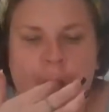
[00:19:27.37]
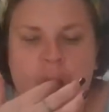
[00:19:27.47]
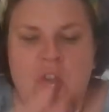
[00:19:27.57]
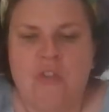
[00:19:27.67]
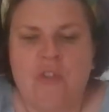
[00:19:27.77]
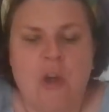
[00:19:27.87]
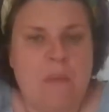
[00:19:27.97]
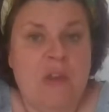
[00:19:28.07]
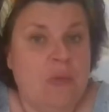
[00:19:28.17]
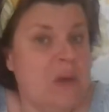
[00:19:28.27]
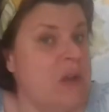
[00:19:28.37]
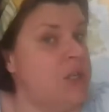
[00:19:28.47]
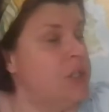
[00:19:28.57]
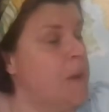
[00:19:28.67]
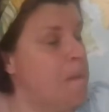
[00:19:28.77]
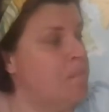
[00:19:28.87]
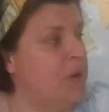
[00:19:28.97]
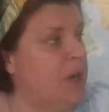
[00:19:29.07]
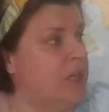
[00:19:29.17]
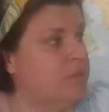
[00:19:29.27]
It's got a bit of spice,
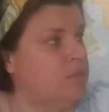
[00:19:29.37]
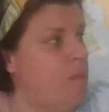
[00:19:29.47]
but